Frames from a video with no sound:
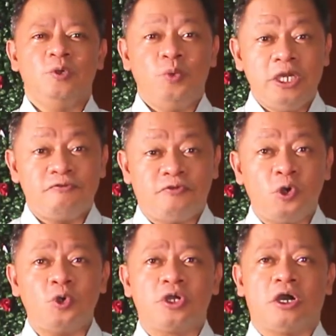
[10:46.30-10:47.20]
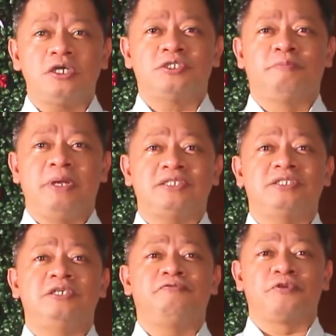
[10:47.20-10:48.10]
We invoke God's
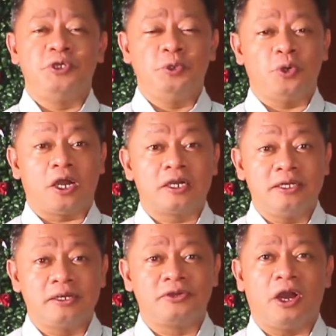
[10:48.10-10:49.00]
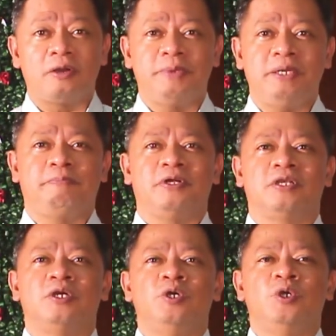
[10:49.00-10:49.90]
blessing for you, our dear young
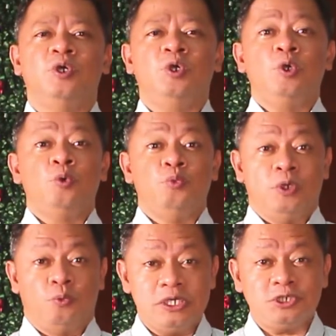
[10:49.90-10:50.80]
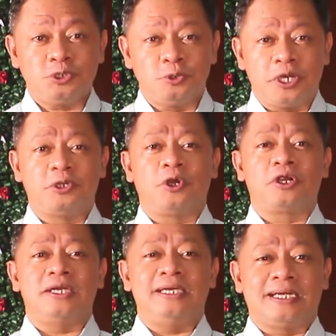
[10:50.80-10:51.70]
people. We wish you and
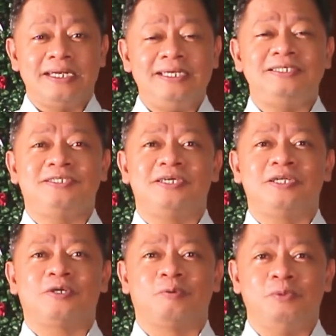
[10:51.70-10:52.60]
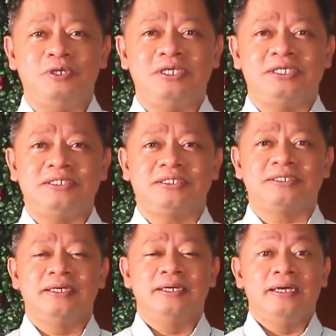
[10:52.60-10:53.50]
your ecclesial
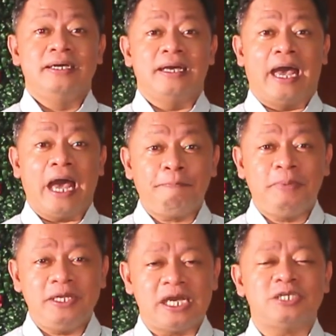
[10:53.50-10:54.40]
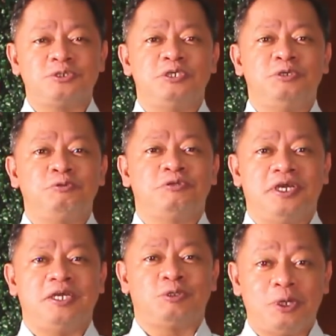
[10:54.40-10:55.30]
communities a happy National Youth
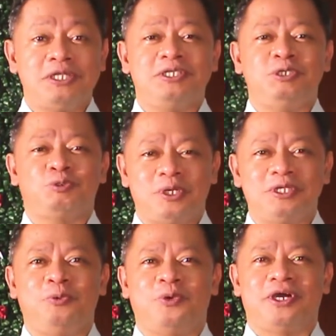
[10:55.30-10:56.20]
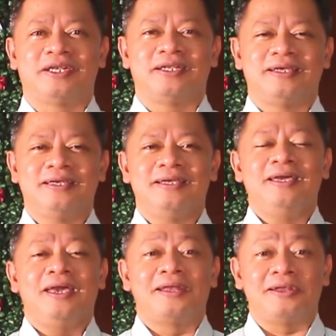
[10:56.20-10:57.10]
Day 2021
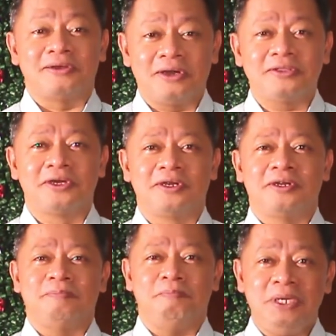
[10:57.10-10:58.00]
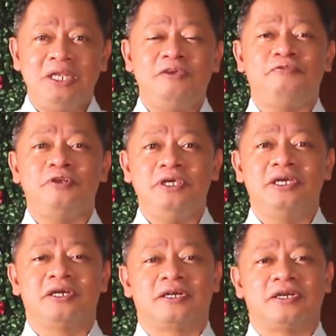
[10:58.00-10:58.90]
and another meaningful
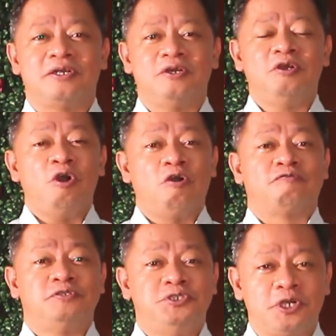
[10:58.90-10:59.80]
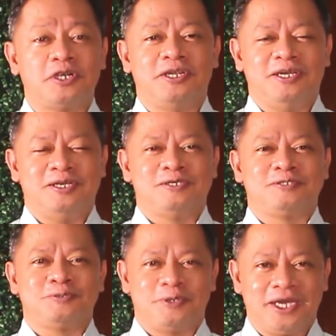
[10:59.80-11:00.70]
year of
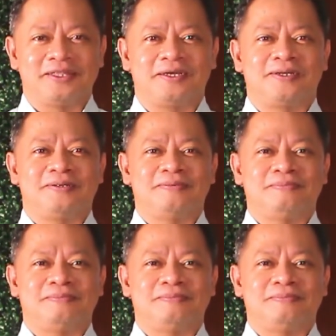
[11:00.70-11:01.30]
journeying together.